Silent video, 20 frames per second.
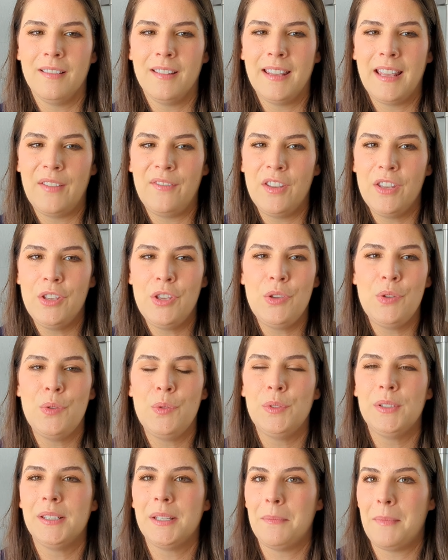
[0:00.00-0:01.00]
giving
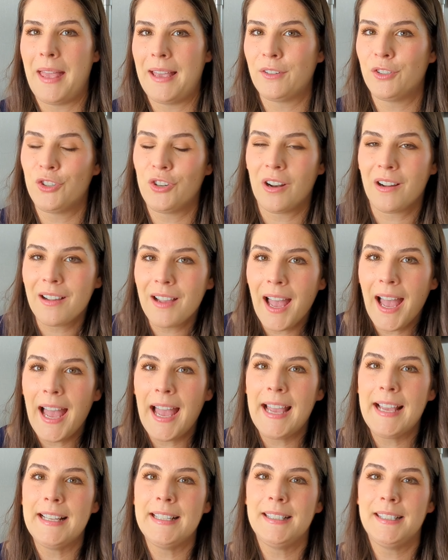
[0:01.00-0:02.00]
you some extra
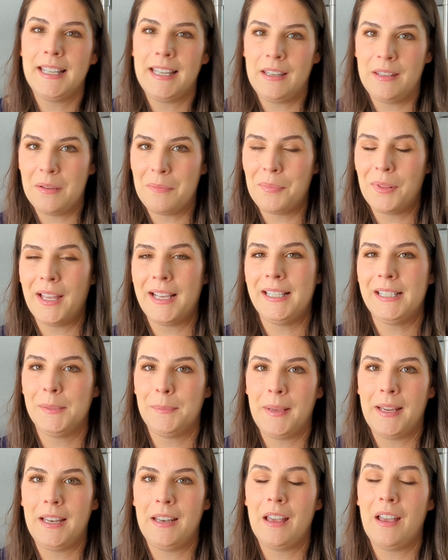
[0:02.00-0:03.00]
guides in the
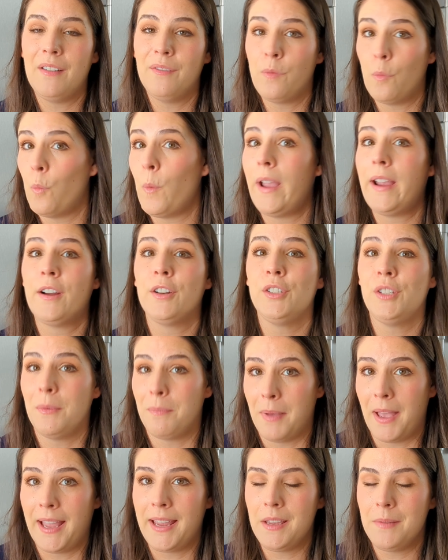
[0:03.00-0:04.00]
placement of where to
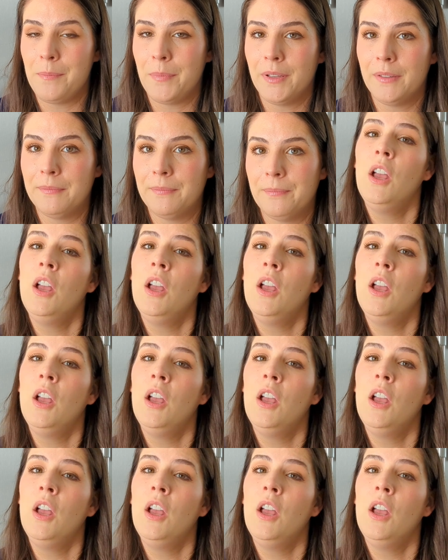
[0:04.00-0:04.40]
pipe.